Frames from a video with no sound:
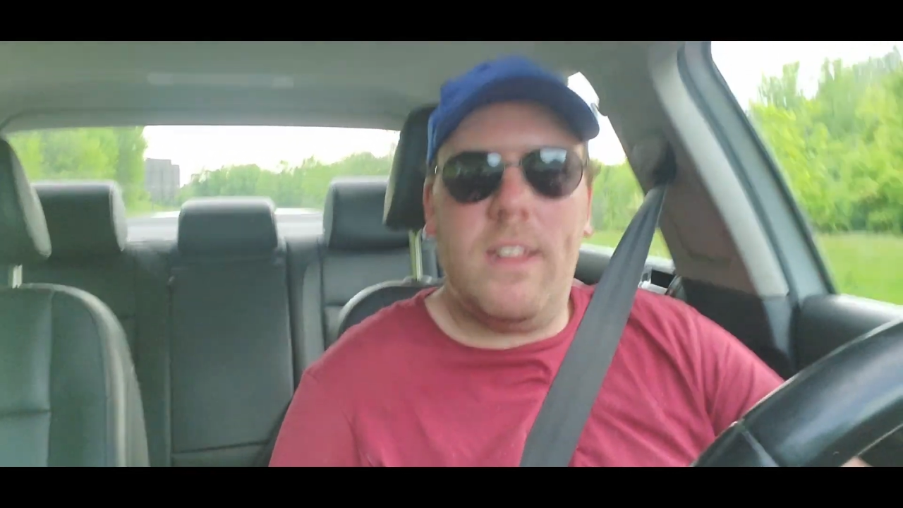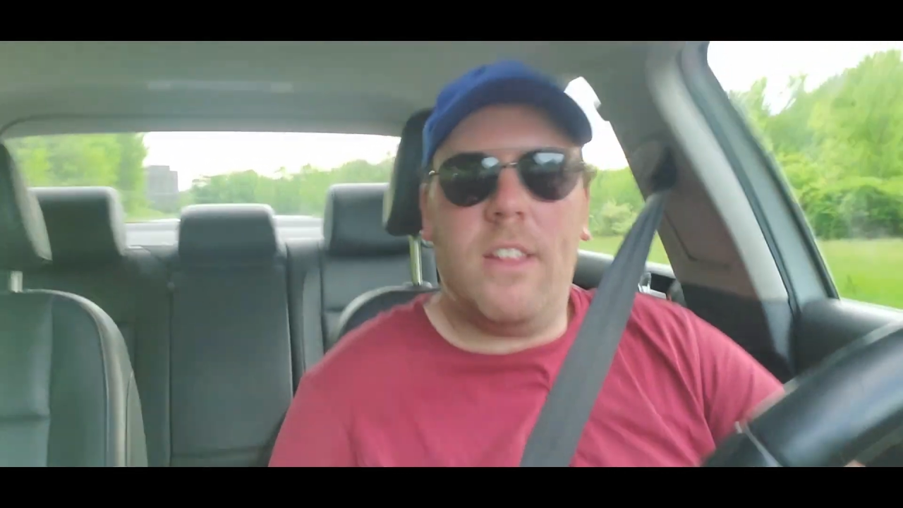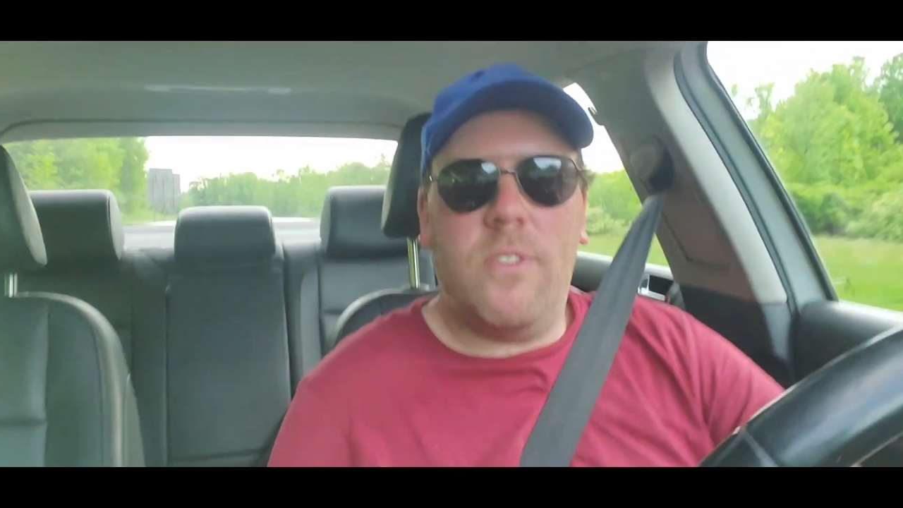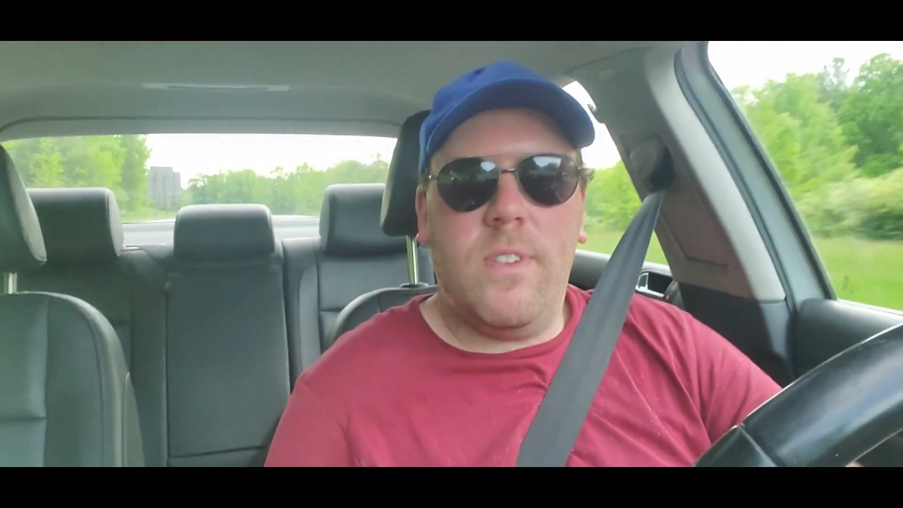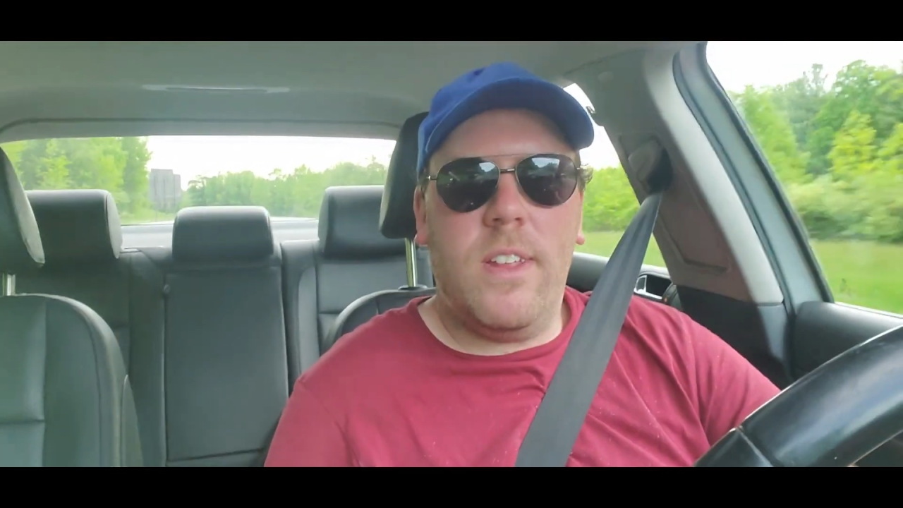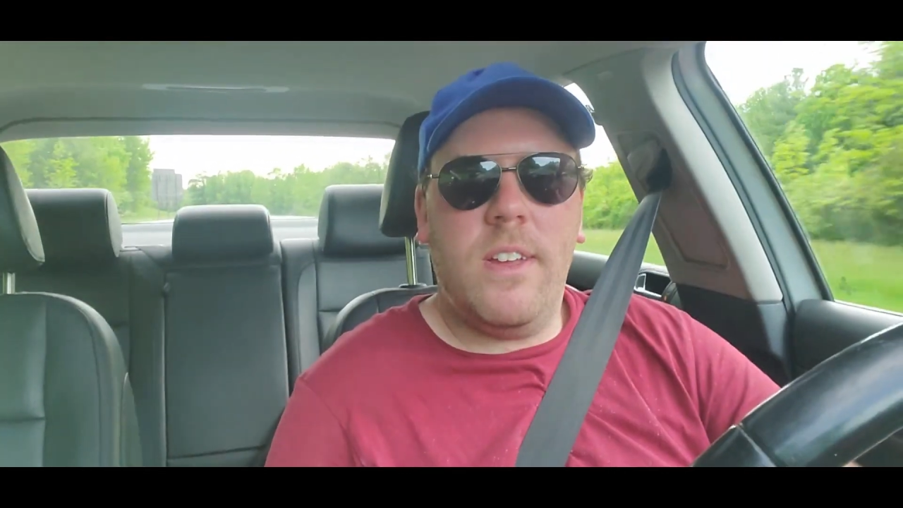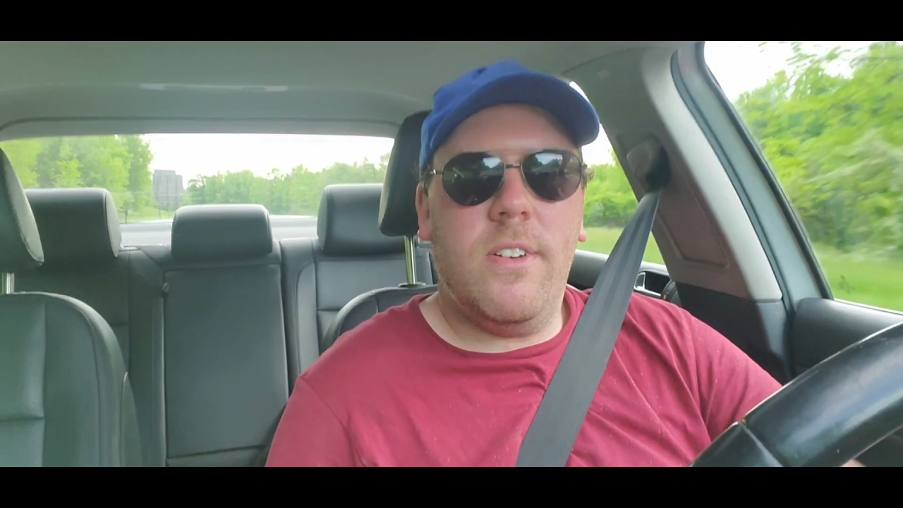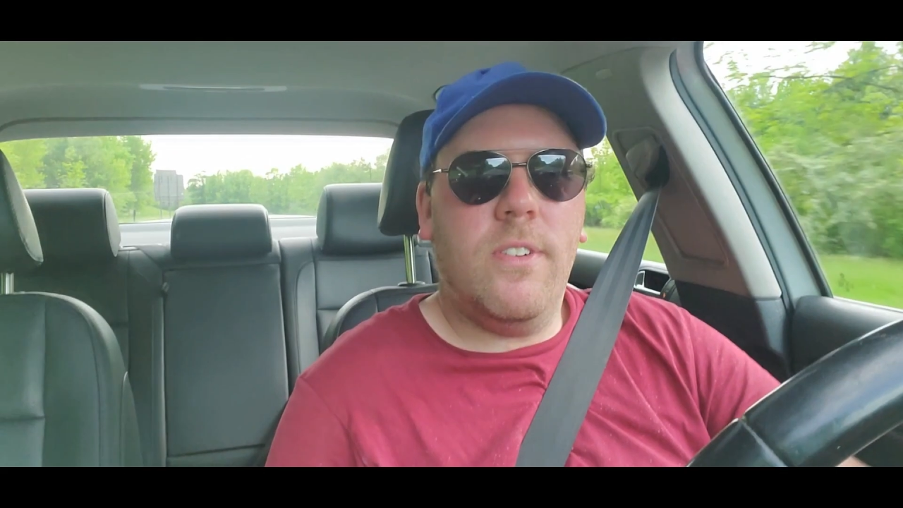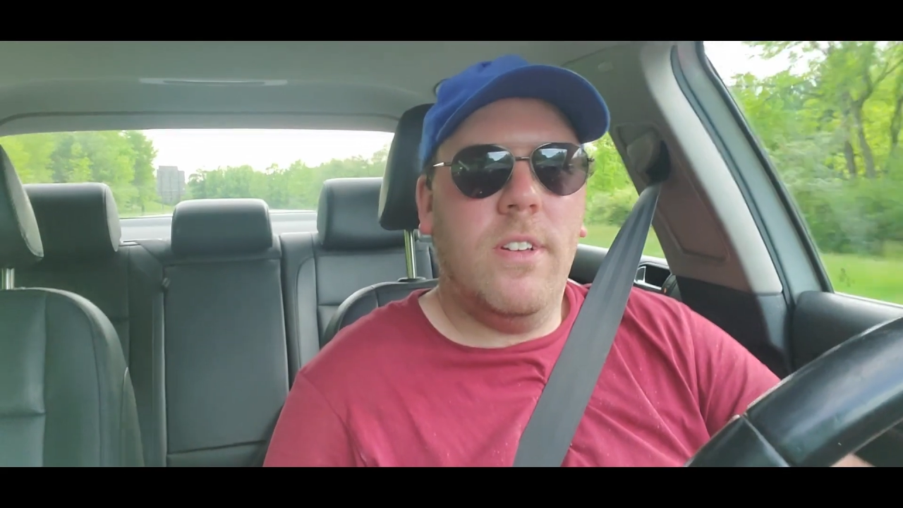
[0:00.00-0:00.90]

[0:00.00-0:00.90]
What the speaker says: edit this video,